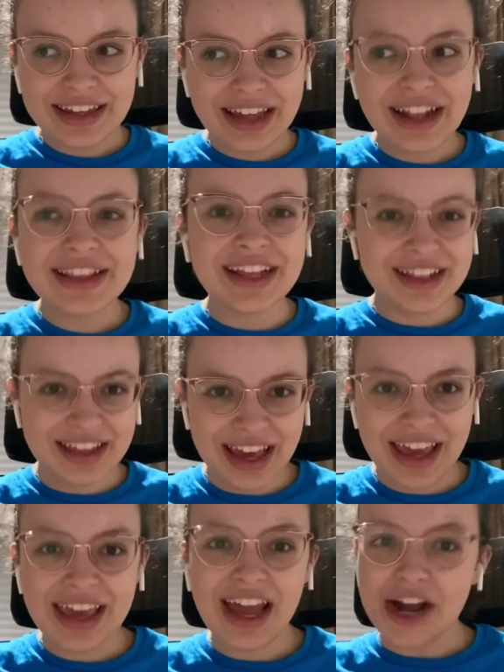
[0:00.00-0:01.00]
the
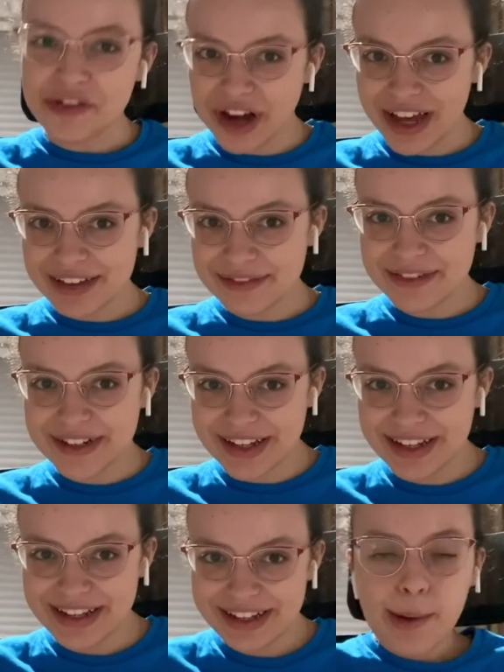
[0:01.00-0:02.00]
day arrived.
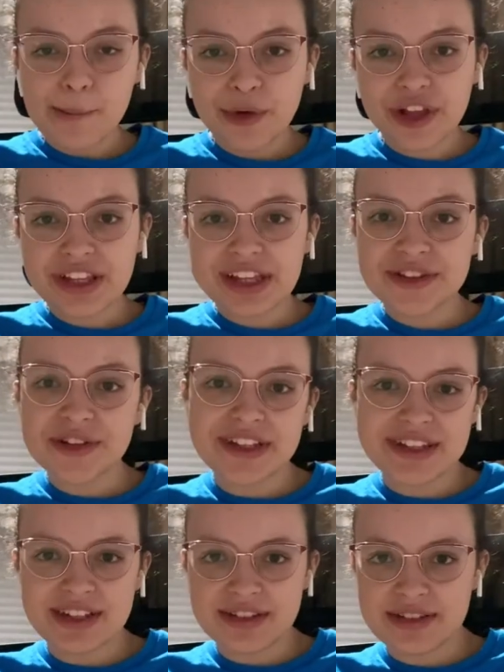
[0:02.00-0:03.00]
Monday,
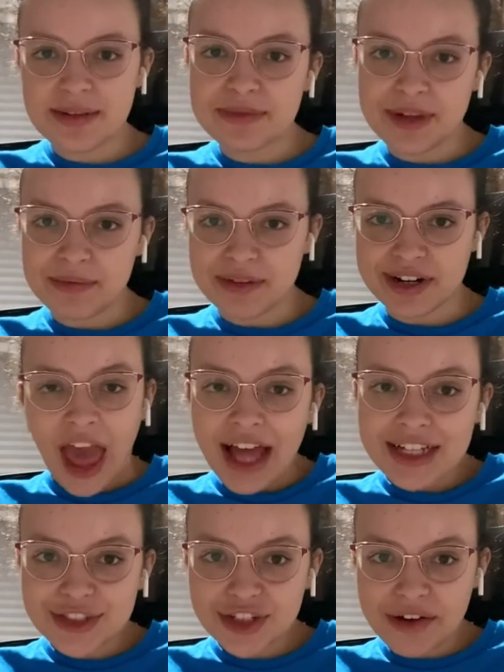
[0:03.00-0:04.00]
26 September.
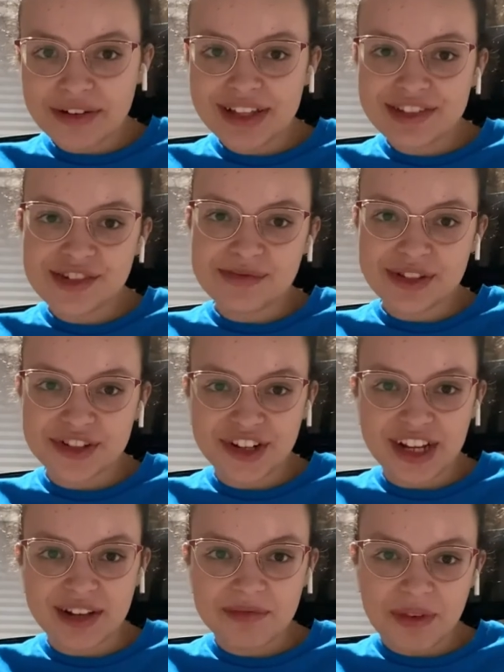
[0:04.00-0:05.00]
Traveling to
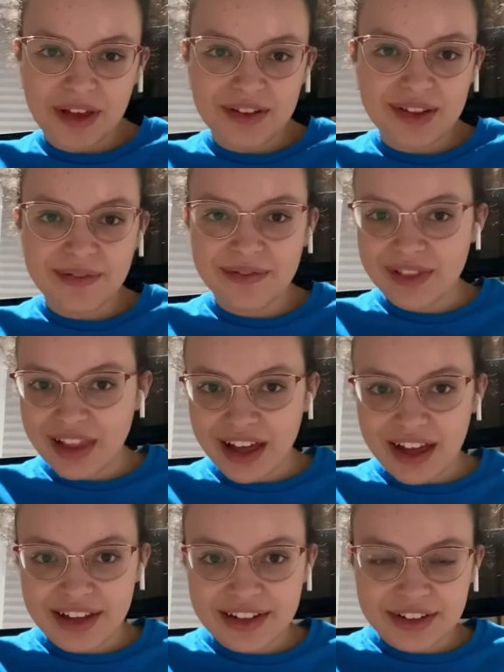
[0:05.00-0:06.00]
Madrid because the
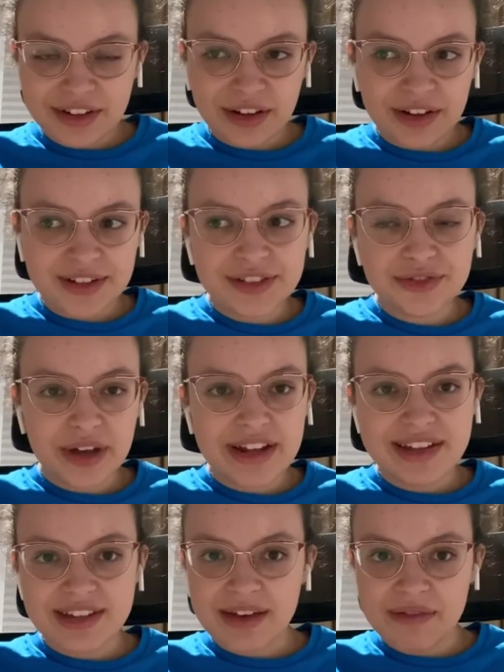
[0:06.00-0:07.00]
flight on the
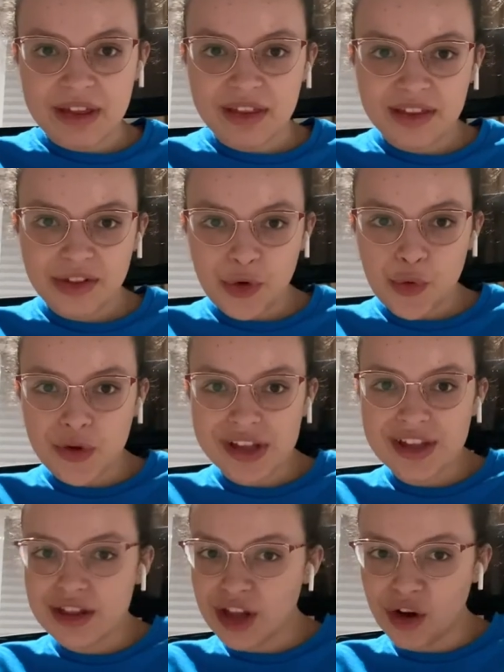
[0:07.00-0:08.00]
27th was
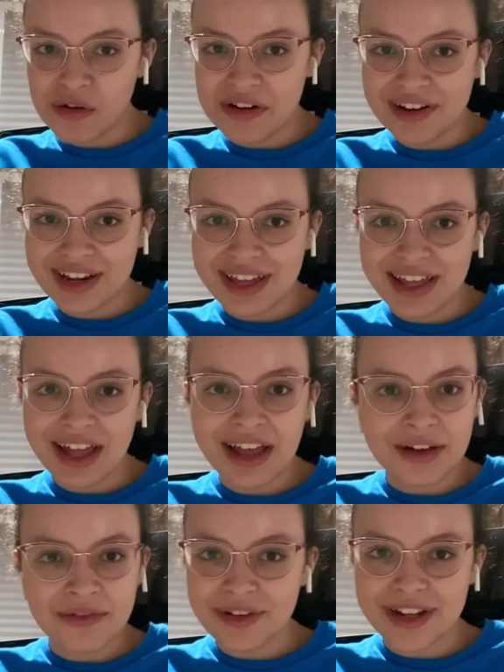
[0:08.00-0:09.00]
so early
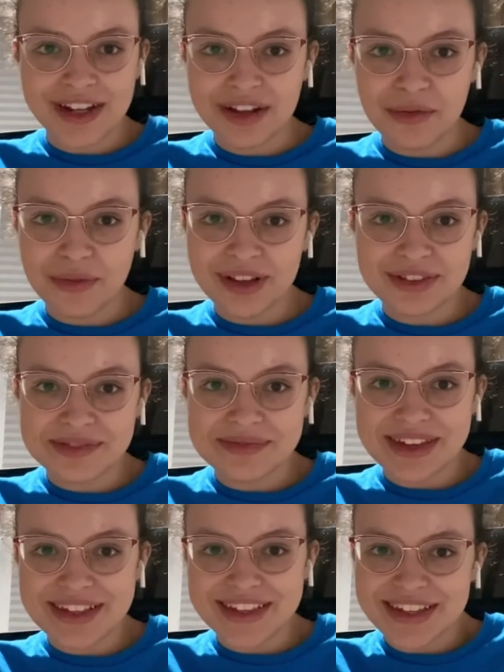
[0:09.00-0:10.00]
and we didn't want to
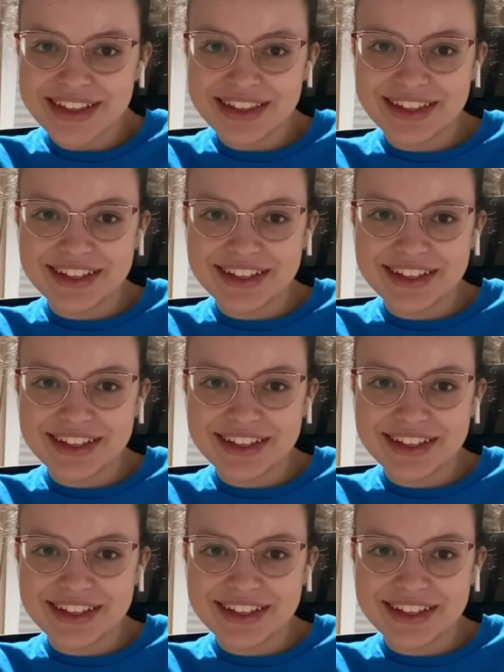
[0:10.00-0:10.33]
miss it.